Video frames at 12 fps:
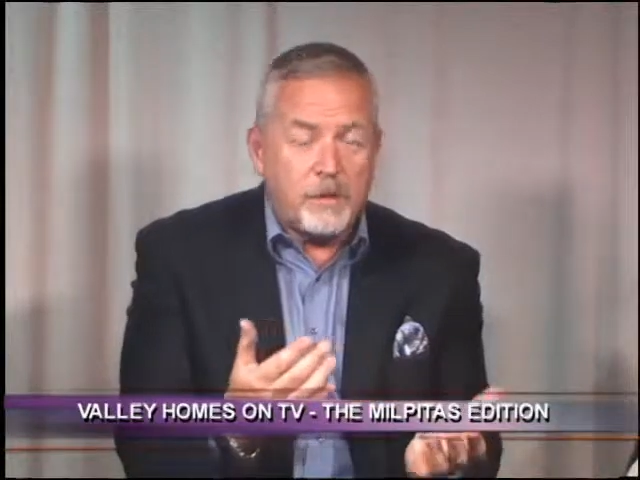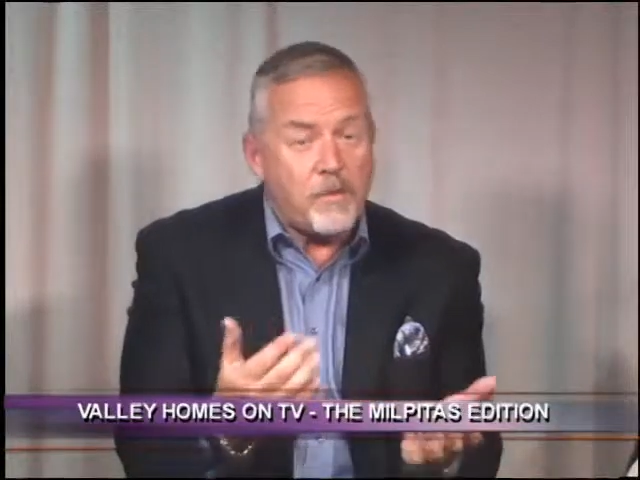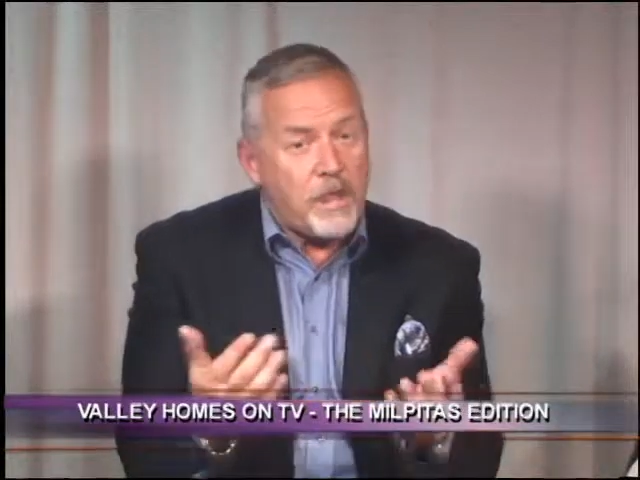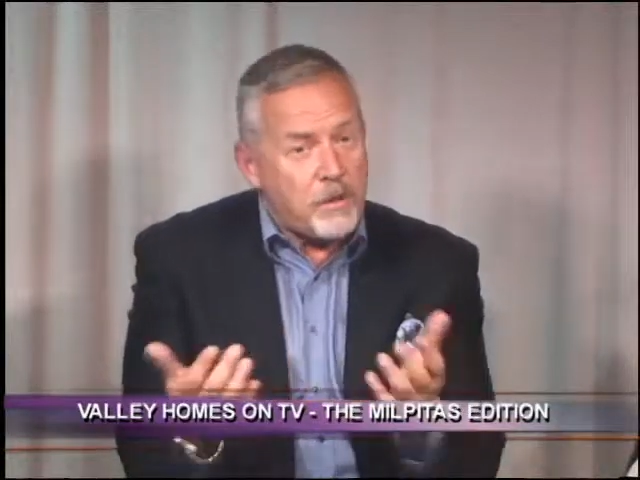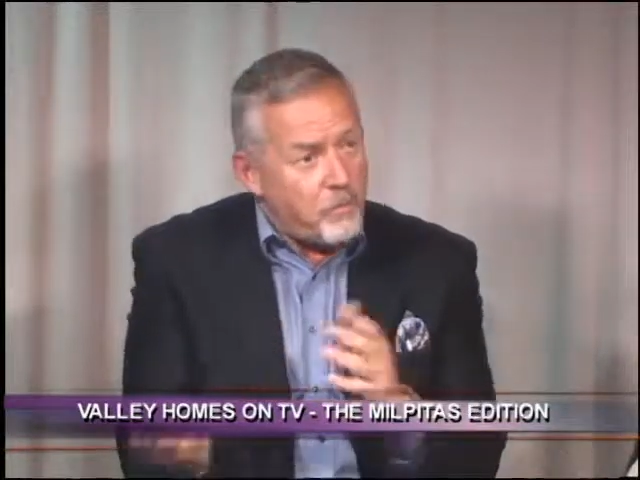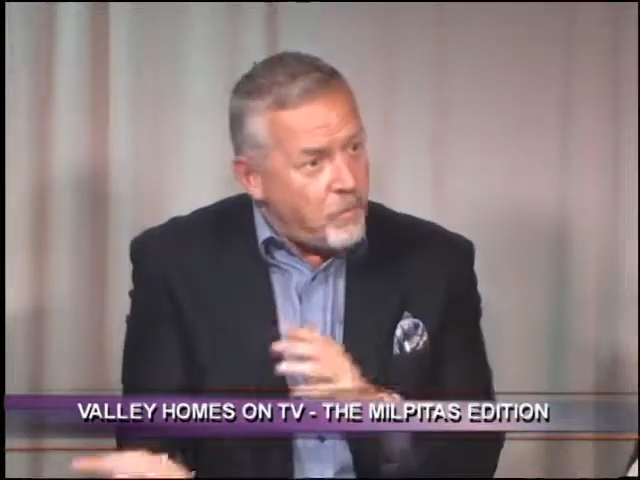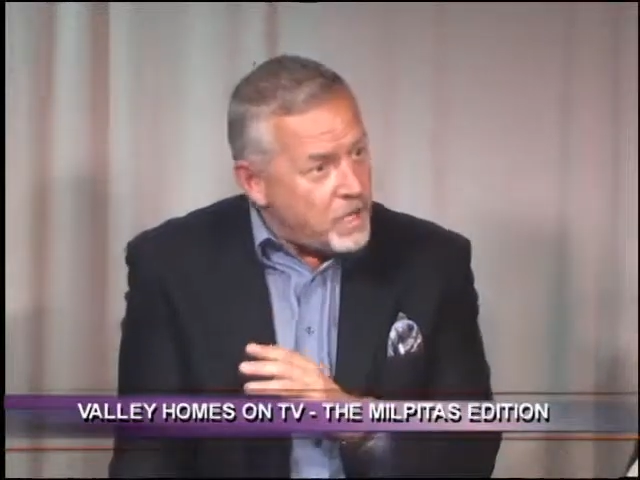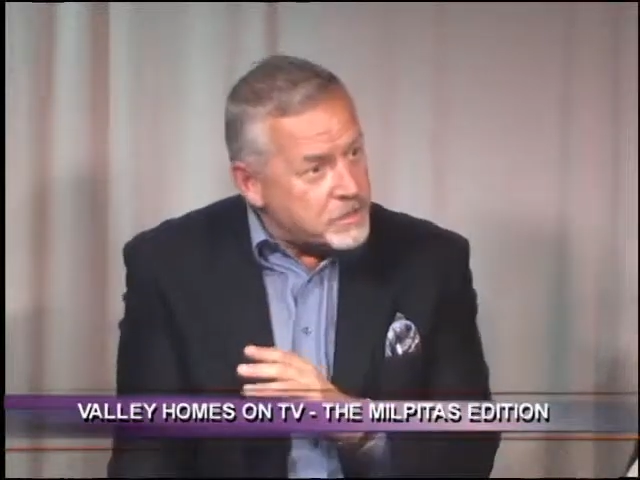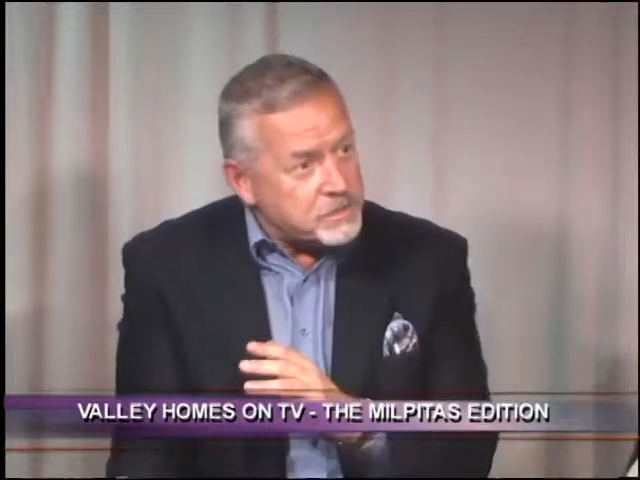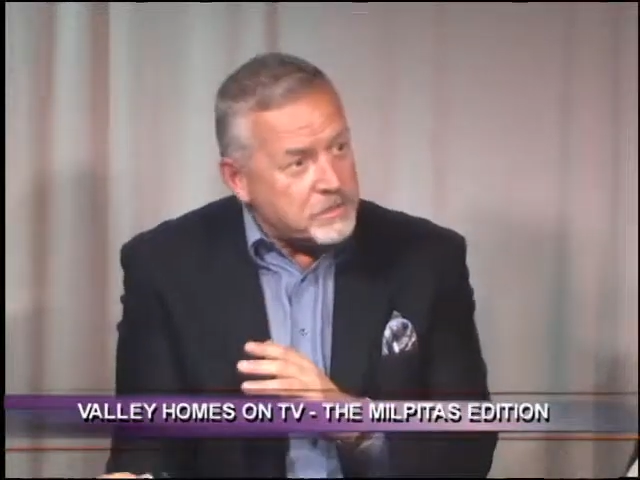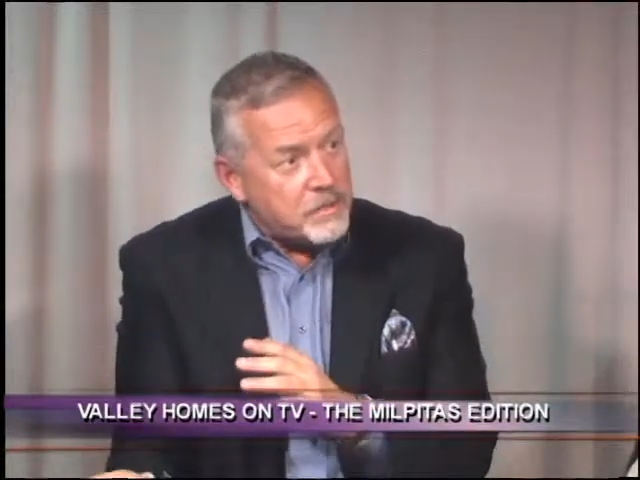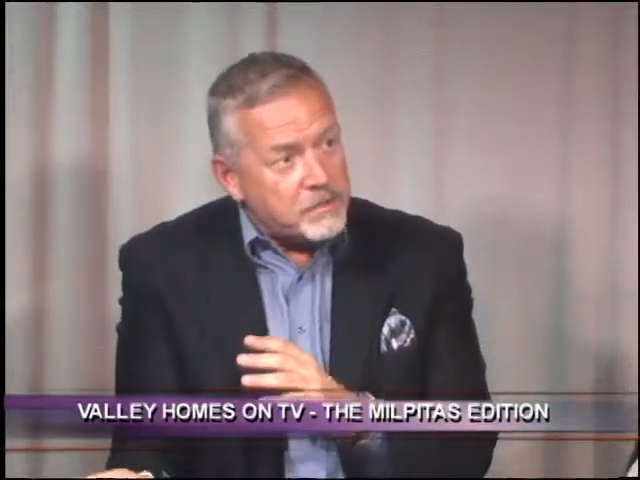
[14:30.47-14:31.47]
it
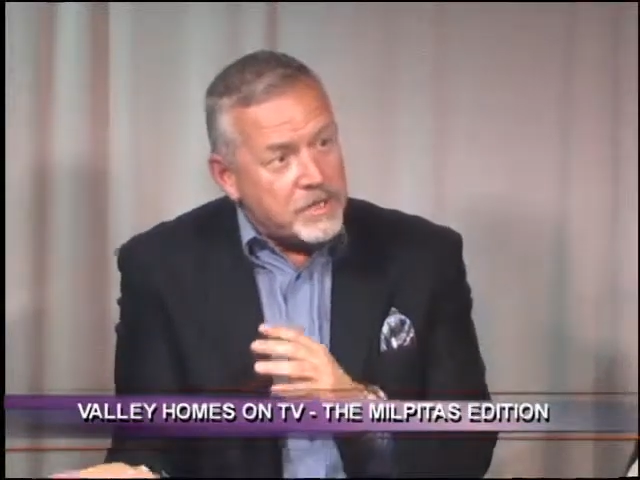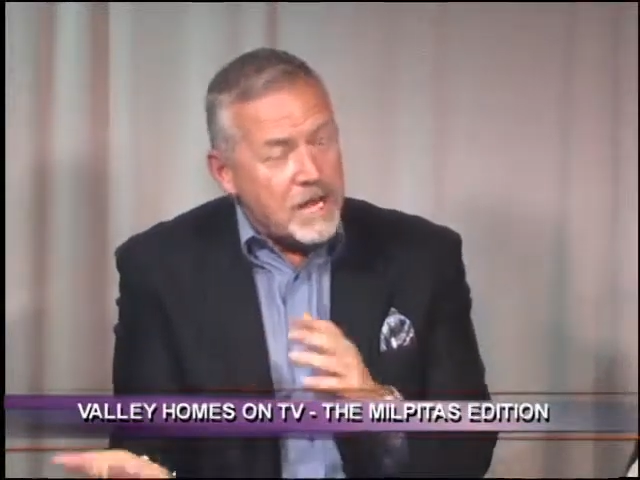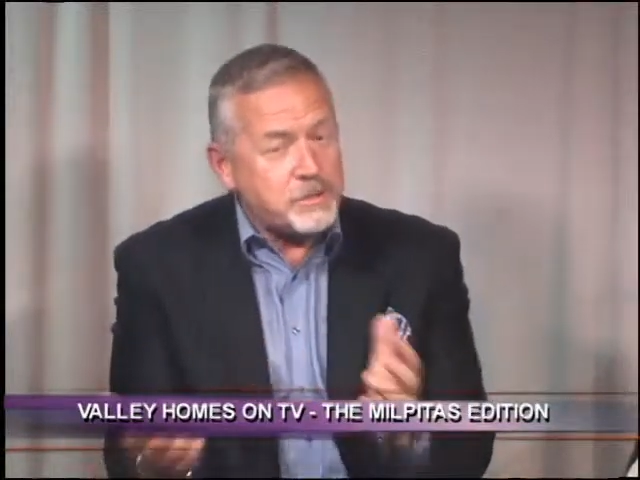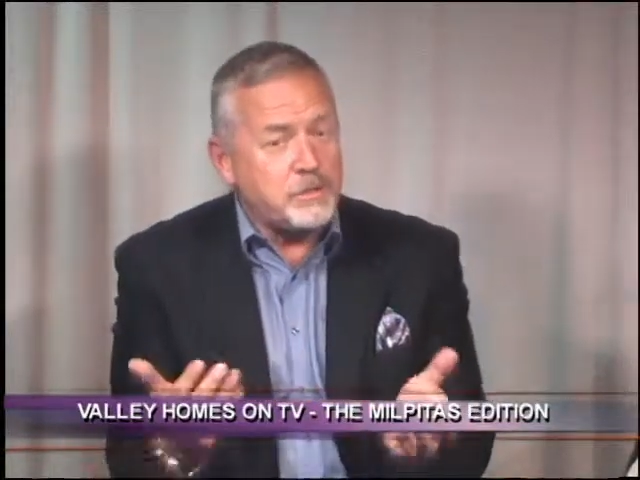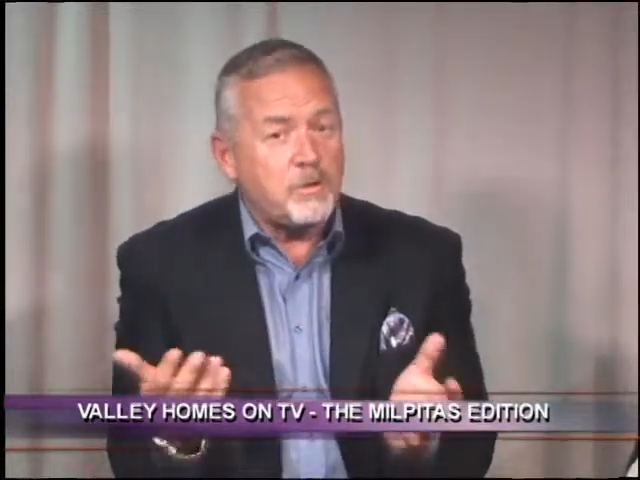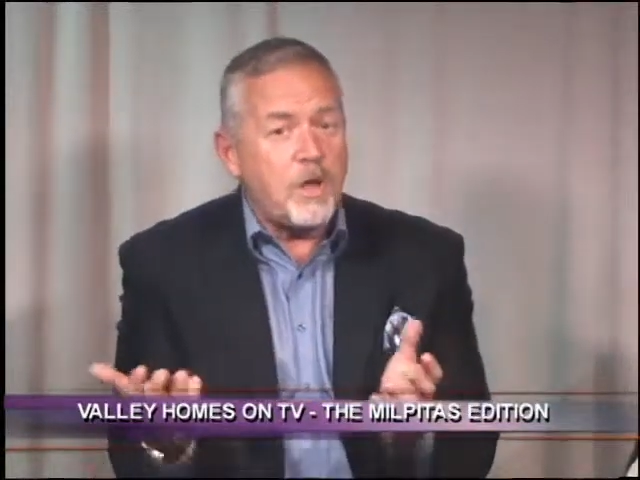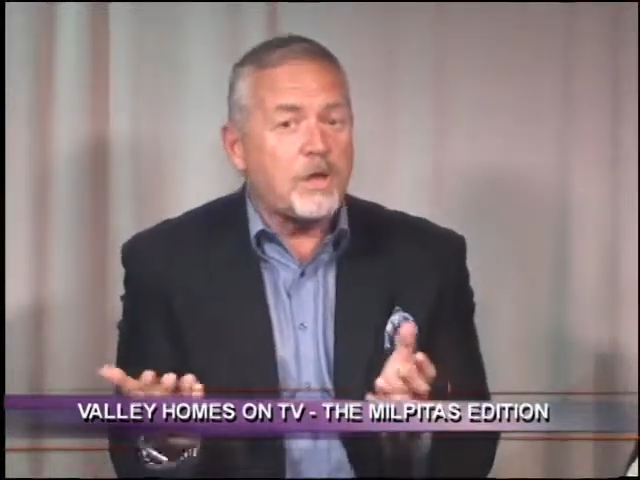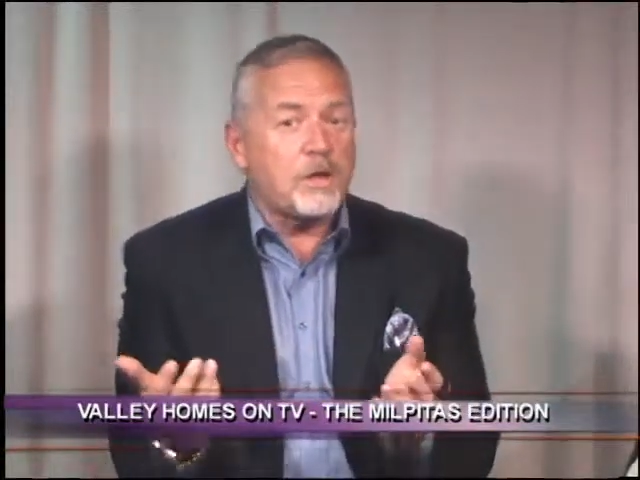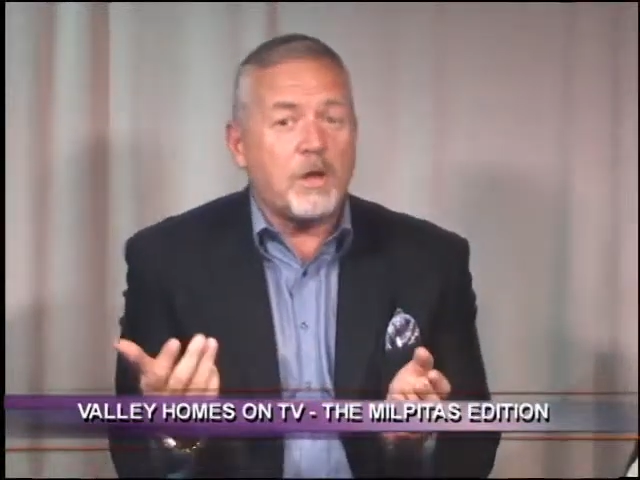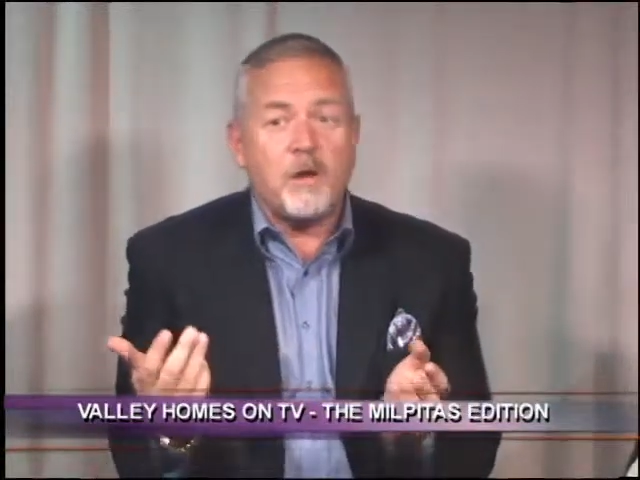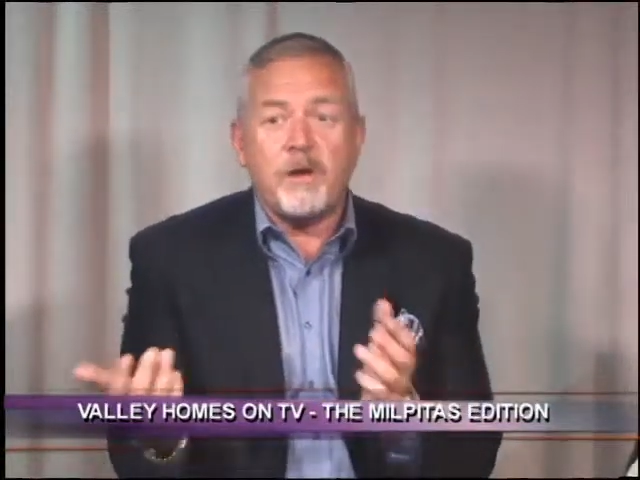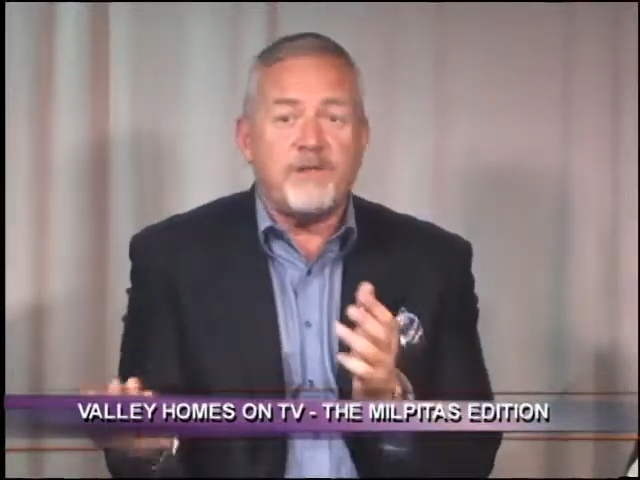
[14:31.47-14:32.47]
was not too long ago,